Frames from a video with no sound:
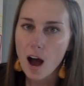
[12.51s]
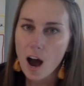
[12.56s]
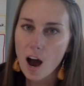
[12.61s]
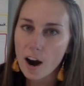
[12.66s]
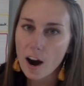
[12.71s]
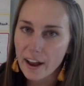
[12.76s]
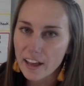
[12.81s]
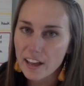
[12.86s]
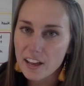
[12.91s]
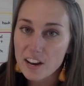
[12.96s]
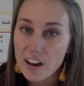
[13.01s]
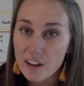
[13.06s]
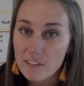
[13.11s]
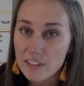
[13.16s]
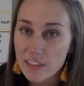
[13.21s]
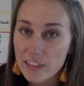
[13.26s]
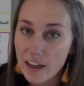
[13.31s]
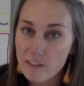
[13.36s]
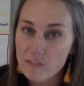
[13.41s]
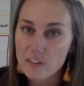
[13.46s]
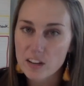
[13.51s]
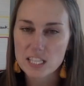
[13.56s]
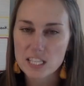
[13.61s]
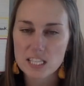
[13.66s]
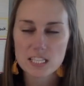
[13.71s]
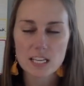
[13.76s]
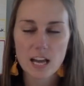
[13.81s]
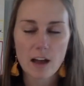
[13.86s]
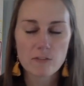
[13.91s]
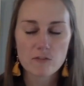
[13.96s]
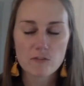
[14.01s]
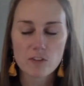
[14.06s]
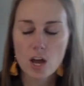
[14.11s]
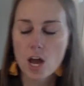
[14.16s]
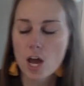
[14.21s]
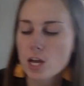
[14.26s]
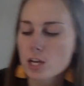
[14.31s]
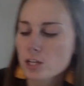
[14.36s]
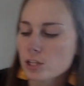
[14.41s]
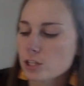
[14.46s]
All right, enough of that fun stuff.
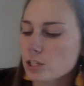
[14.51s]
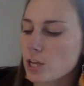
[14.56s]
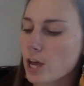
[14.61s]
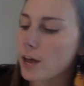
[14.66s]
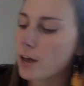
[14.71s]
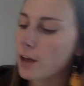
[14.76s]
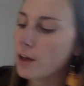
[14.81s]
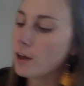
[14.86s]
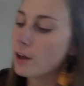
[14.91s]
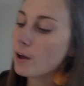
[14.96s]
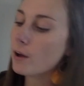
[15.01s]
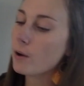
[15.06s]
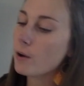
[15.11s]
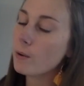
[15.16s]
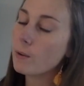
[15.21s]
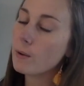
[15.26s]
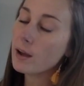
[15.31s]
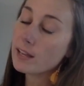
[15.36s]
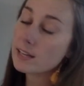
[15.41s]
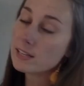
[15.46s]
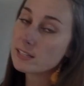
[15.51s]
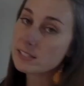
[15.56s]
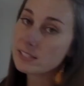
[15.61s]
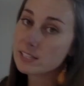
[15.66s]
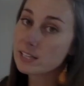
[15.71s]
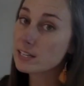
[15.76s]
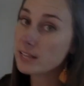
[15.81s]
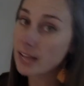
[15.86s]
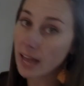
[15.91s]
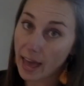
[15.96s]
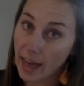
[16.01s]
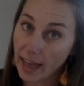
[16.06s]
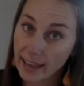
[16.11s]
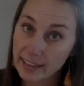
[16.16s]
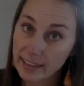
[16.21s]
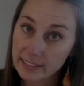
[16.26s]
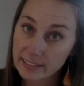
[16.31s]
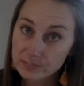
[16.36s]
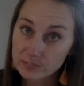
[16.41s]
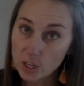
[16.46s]
So
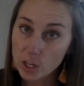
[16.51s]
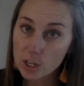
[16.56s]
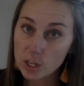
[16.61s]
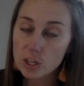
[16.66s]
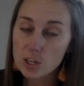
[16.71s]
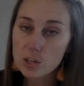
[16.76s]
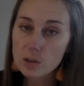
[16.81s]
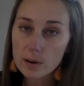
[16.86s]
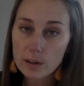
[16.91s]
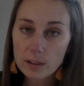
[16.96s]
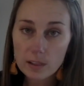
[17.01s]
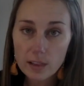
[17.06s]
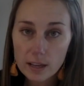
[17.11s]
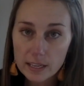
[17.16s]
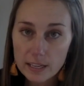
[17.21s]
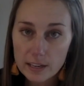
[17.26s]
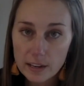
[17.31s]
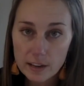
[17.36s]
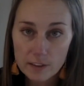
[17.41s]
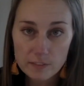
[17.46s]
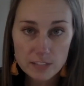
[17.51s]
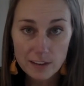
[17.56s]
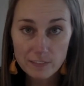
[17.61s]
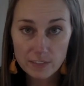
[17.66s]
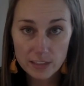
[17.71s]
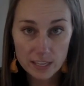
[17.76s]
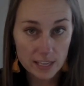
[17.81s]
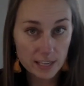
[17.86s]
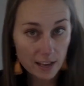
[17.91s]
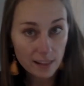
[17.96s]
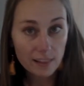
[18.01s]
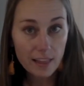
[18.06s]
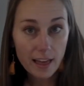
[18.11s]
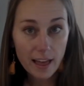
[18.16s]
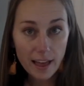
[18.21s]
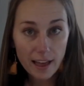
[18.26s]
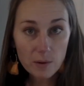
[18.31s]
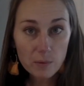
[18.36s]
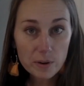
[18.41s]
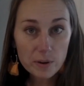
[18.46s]
today, you are lucky enough to have
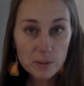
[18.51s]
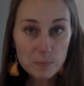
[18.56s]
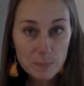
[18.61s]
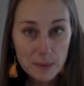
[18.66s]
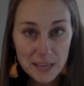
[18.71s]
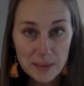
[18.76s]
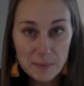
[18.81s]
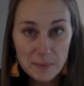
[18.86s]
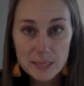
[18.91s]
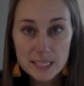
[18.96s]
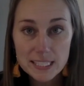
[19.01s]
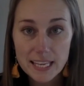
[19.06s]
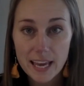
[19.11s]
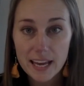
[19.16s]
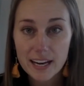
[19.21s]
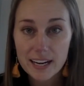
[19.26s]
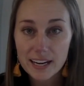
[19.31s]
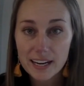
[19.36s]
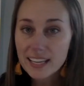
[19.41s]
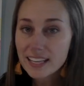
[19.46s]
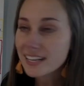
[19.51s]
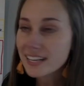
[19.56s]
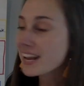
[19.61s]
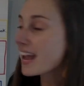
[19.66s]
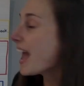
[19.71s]
ELA with me, Miss Garrett,